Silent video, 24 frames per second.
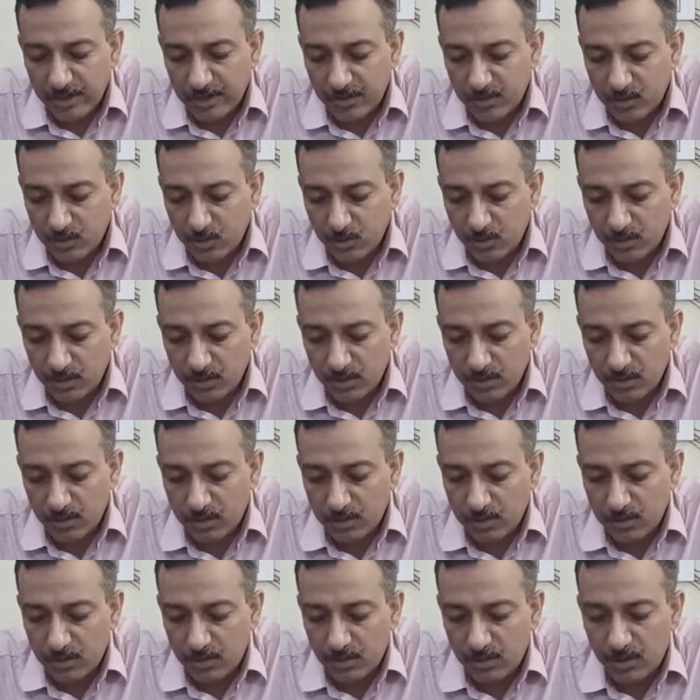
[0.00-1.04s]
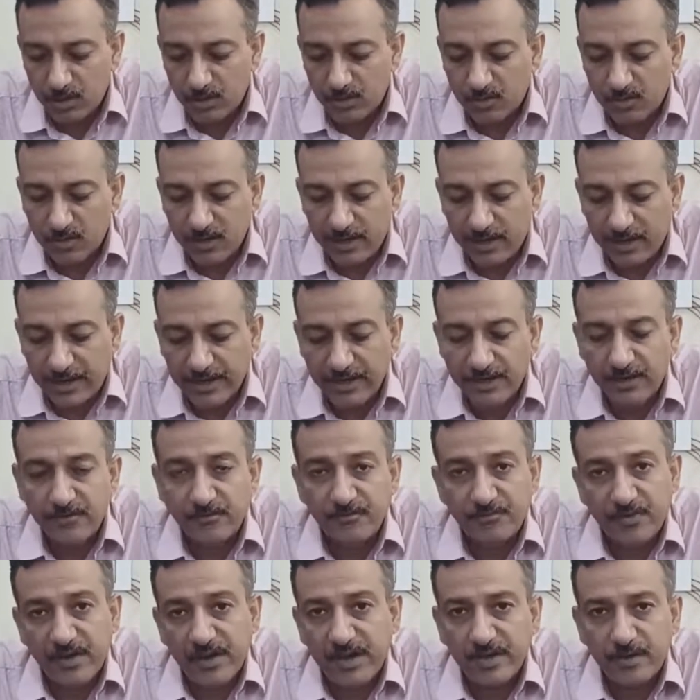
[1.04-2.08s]
control not only light
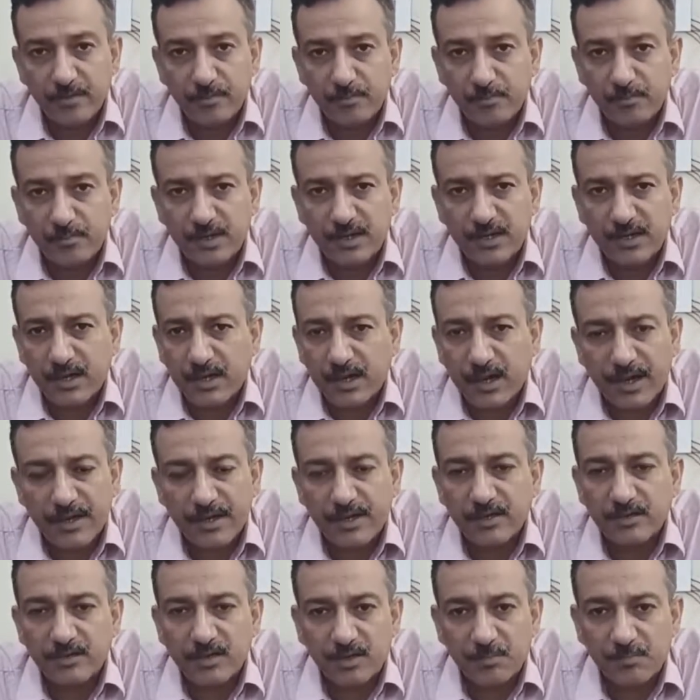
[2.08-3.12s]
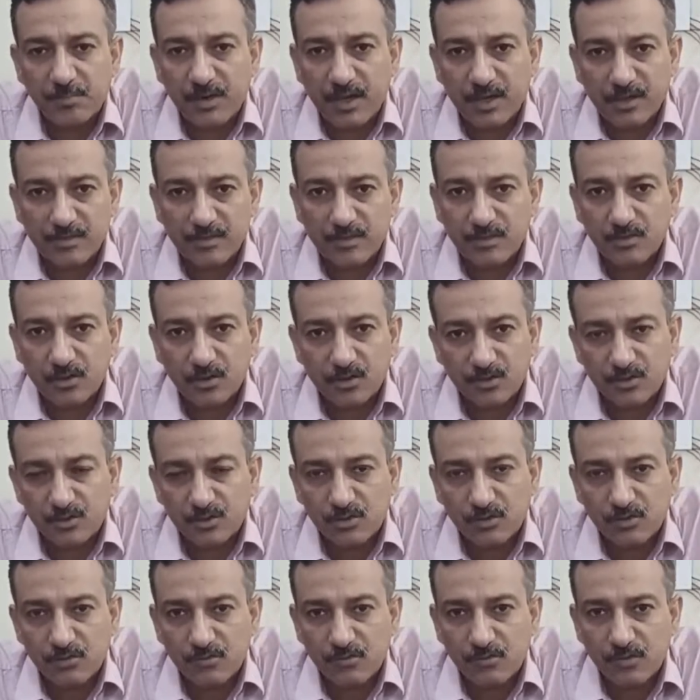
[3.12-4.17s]
fan but any other appliances
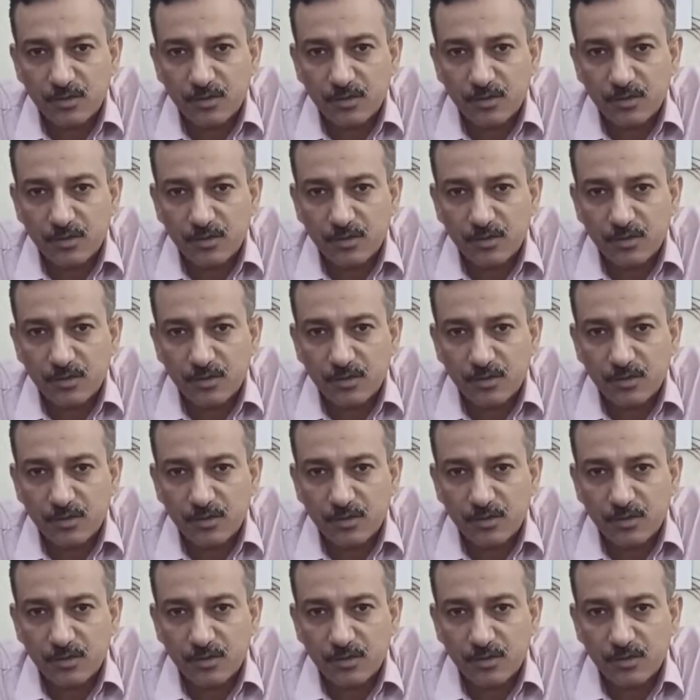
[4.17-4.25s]
also